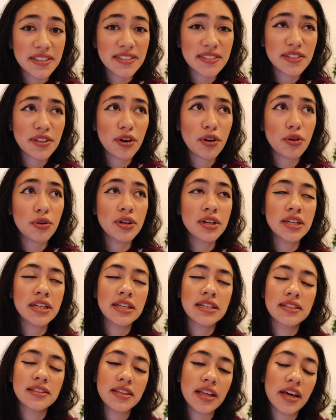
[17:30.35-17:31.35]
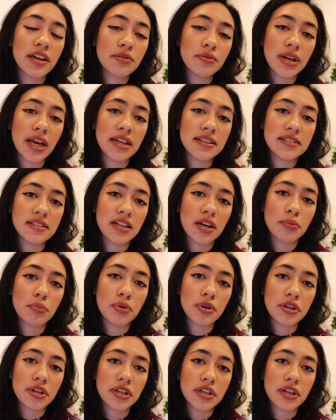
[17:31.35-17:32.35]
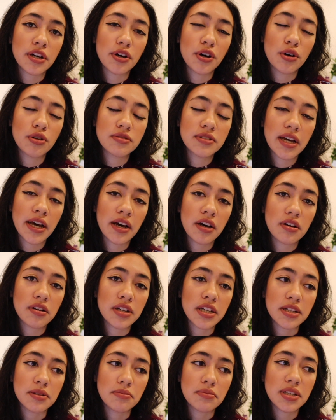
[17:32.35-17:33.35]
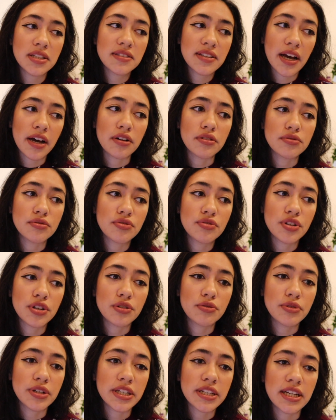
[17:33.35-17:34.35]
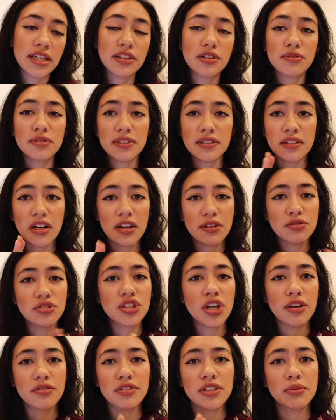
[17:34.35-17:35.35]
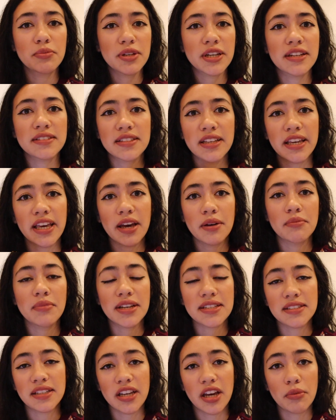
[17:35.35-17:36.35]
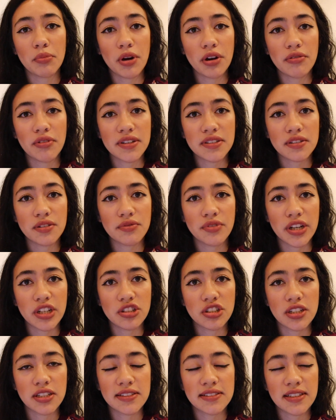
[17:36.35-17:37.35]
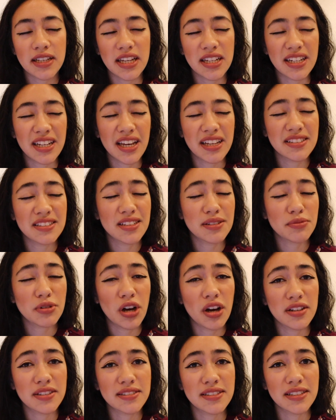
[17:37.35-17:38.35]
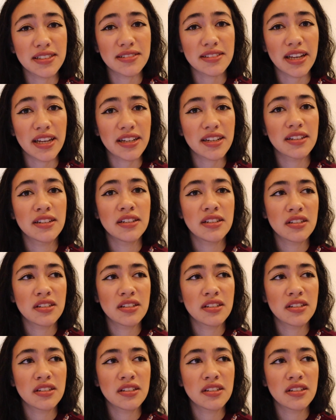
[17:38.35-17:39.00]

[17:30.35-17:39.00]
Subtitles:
So then we ended up booking a hotel in Midtown for a week, and there was a ton of shuffling because they kept messing up our reservations, and it ended up costing like